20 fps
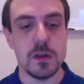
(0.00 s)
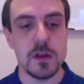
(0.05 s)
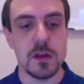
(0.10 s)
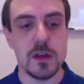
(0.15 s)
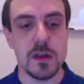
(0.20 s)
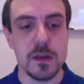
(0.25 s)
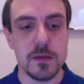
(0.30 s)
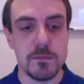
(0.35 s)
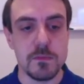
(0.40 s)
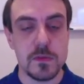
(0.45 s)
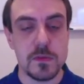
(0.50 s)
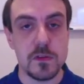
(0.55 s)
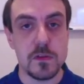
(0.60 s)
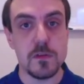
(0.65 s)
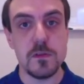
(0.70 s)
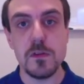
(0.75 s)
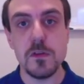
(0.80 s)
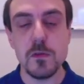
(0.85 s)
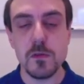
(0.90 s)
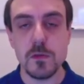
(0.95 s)
to
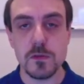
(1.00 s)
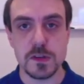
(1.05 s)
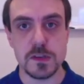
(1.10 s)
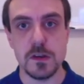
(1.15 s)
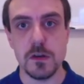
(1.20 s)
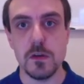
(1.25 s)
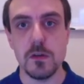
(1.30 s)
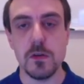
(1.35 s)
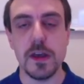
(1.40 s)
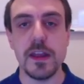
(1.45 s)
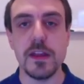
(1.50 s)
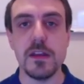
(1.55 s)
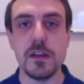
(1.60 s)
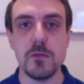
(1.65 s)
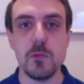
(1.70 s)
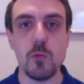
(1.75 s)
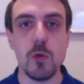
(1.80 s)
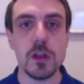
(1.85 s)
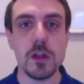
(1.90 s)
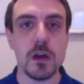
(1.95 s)
do so and
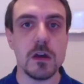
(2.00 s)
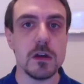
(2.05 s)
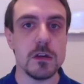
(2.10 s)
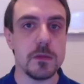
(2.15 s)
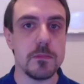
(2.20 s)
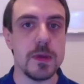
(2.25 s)
what are